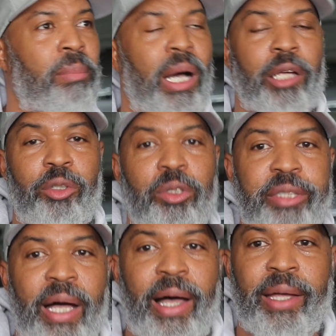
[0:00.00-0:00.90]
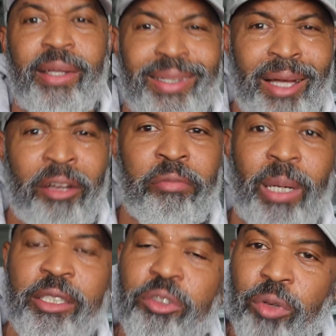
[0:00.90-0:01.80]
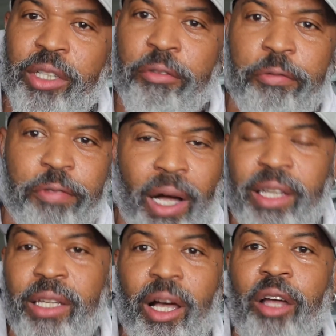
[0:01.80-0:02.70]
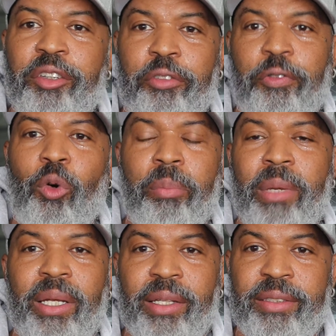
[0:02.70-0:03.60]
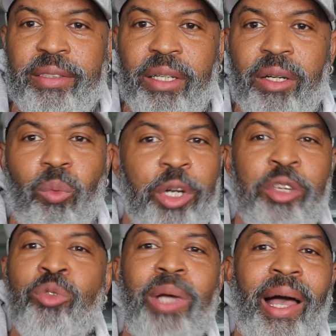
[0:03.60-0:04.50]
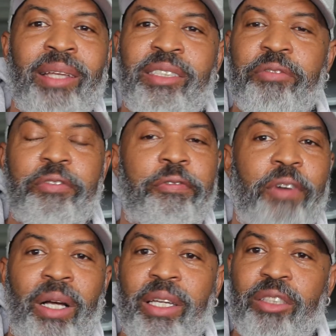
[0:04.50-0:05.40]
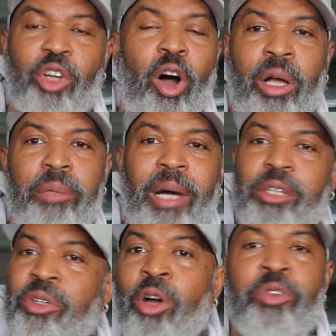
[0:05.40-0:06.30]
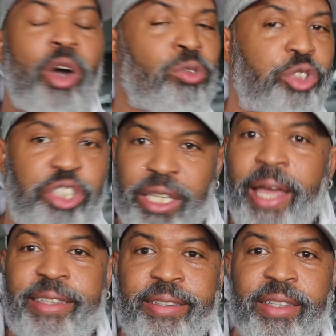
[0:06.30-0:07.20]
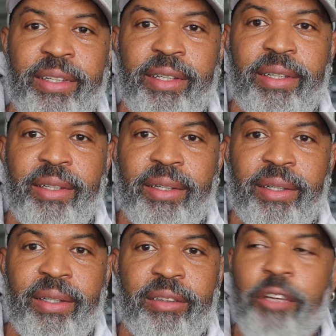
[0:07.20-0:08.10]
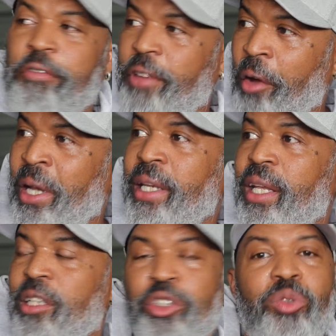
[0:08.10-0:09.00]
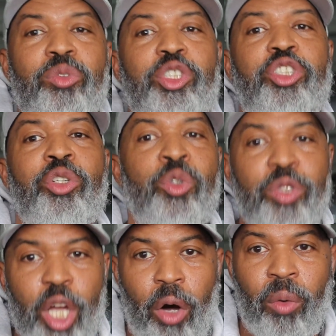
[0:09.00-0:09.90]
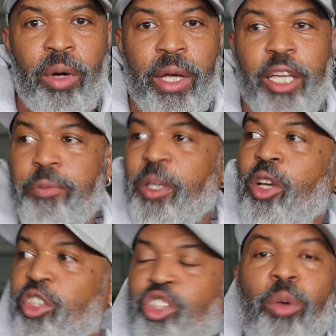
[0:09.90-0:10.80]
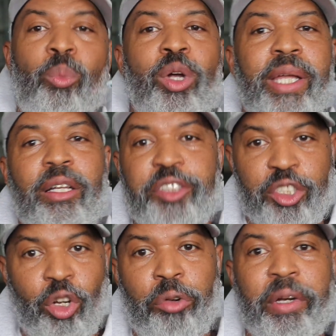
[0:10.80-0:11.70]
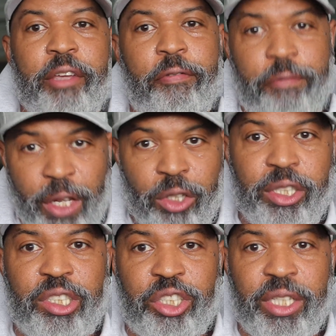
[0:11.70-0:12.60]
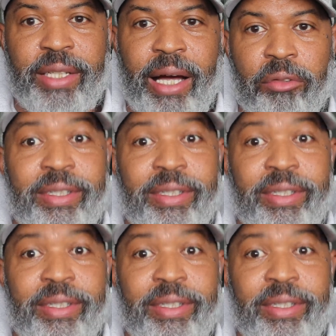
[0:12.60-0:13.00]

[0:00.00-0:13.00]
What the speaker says: mile, you'll die. Now everybody's running fucking under 4 minutes. What are you guys even fucking talking about? You don't know shit. The very little you do know is because someone else has already figured this shit out